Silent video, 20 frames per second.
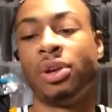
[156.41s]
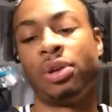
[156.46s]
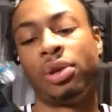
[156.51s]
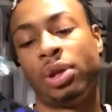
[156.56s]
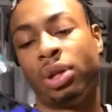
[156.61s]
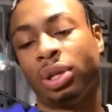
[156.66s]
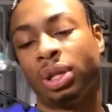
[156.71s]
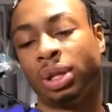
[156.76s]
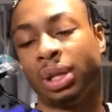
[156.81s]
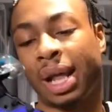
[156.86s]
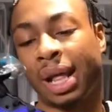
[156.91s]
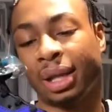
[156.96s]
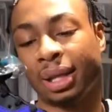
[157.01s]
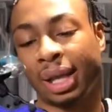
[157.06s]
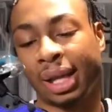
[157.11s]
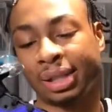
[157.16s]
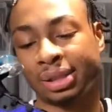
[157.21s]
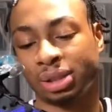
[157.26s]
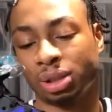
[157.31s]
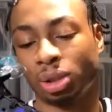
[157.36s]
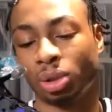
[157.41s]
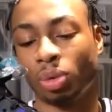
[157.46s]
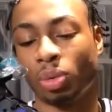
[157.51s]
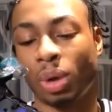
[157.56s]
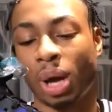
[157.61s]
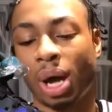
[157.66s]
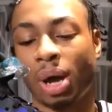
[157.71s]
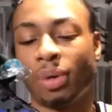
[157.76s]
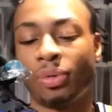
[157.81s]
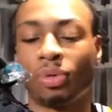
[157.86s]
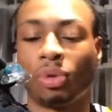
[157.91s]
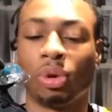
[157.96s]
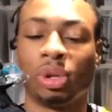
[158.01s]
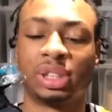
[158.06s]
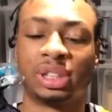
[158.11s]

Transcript: And in that last little while, of course,